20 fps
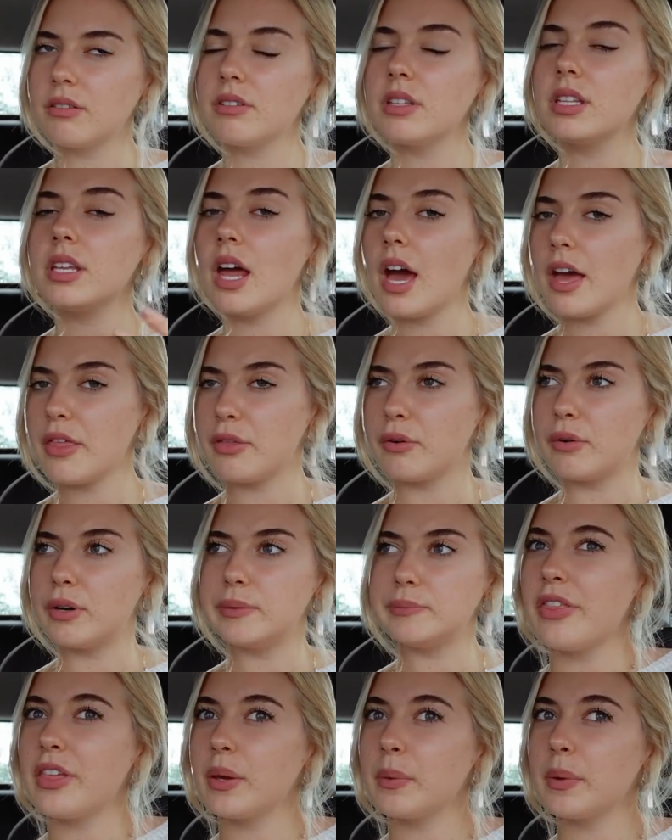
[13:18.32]
Well, that I
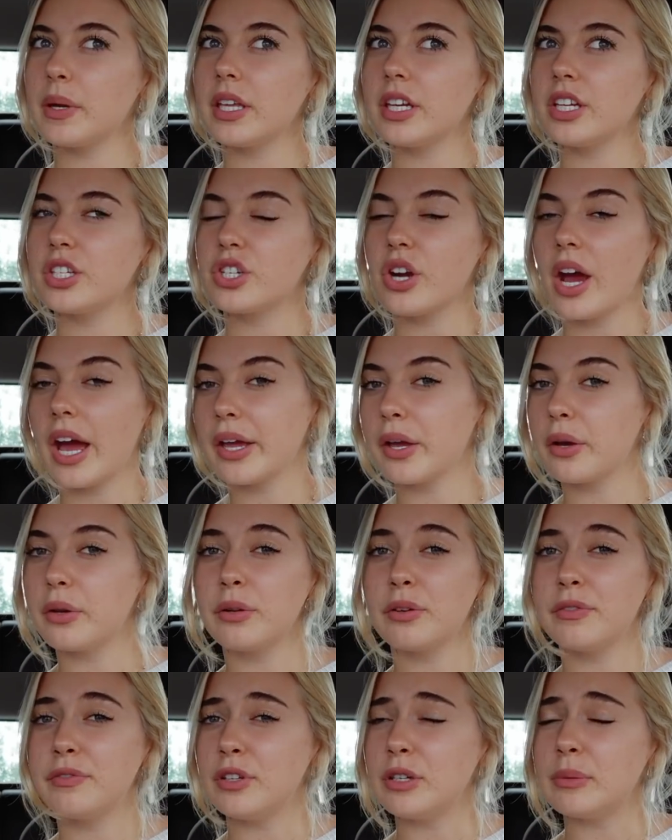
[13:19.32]
thought. I think we're going to try and go
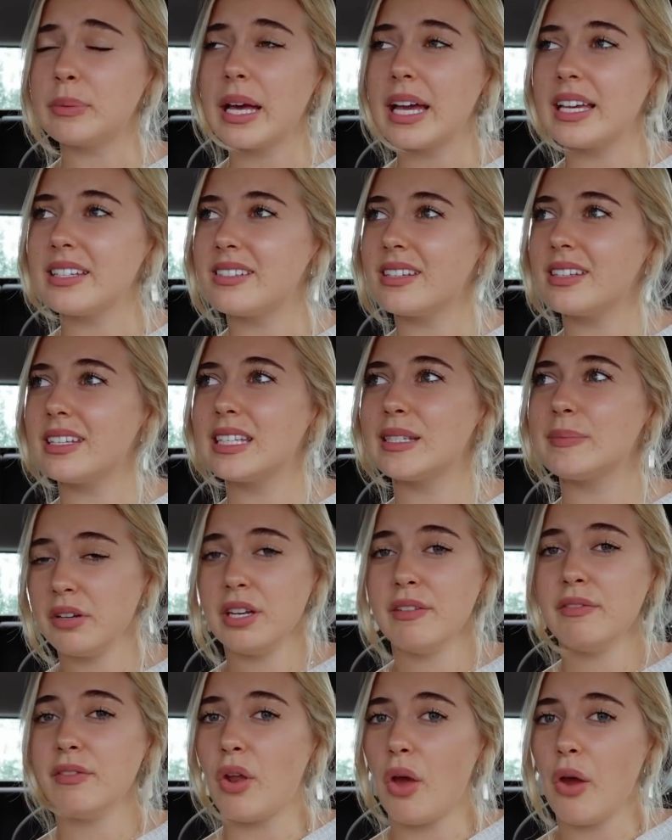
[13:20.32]
to a few places. I
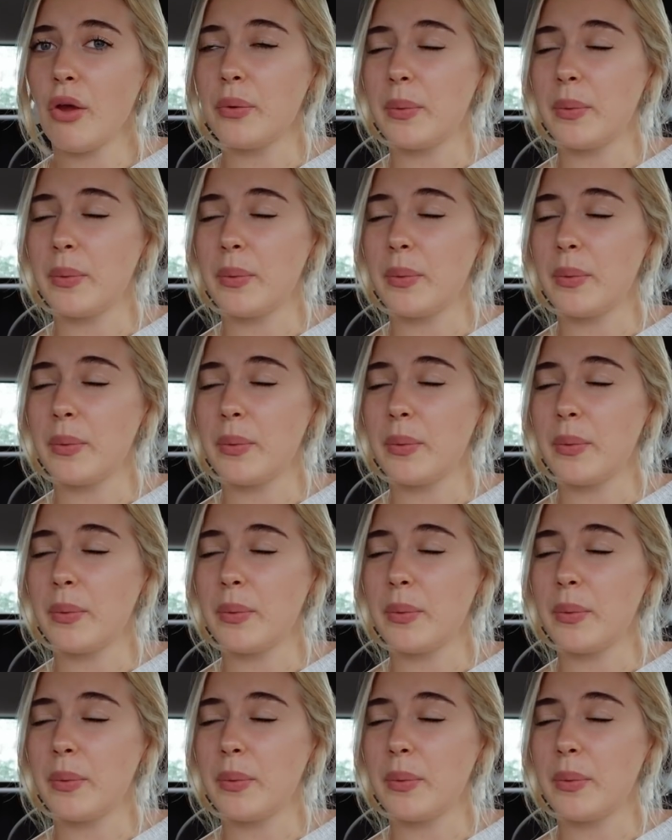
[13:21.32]
don't even know.